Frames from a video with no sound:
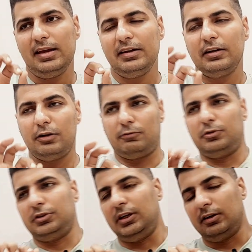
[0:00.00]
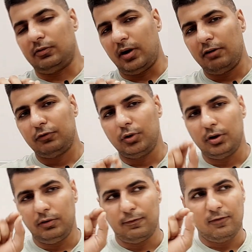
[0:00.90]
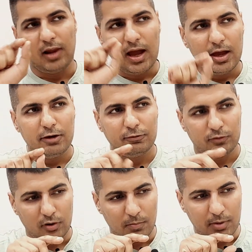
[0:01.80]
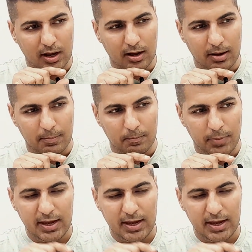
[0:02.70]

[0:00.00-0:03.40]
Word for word: Indian Air Force aircraft could fly from a